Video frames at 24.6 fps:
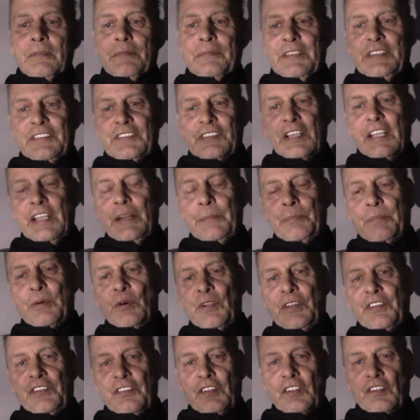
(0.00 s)
is
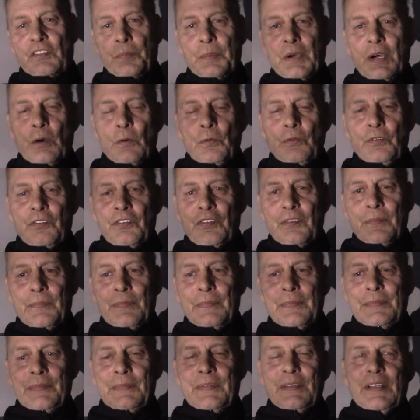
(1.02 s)
8.6 pounds,
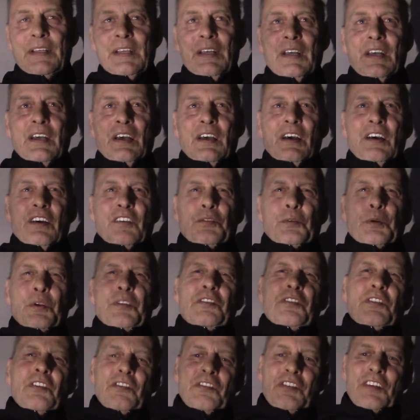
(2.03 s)
so
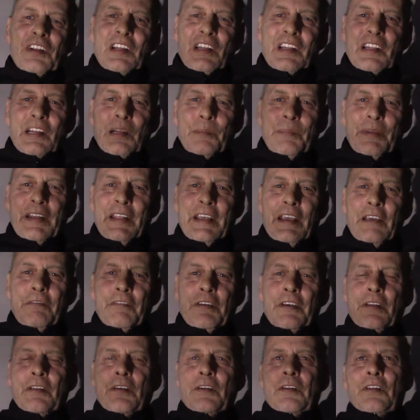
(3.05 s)
it's just a little bit
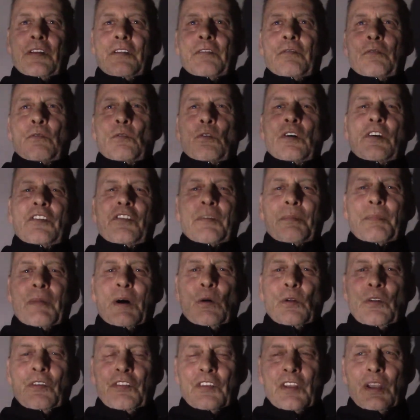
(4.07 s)
heavier than the Tavor, it's
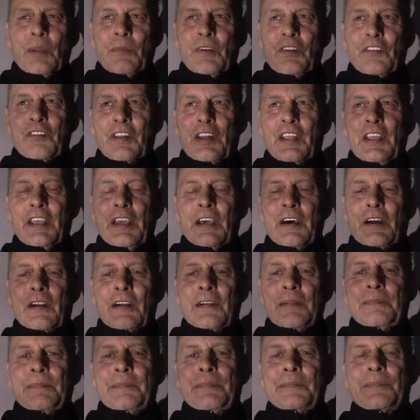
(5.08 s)
about the same as an AR.